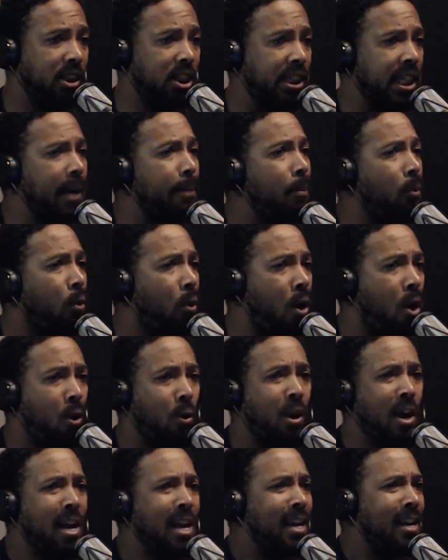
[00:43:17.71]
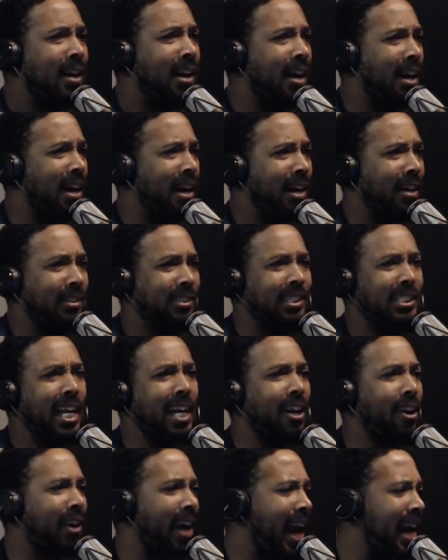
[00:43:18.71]
Jim Crow,
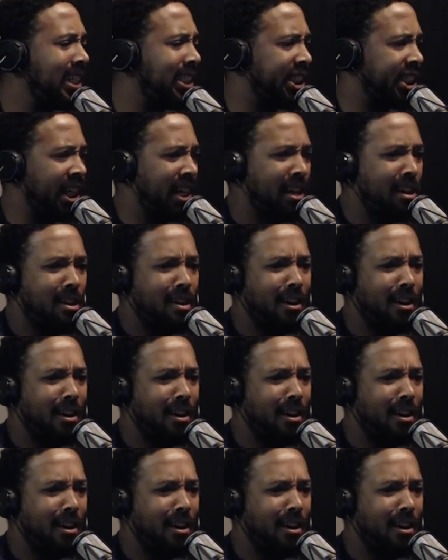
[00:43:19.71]
segregation,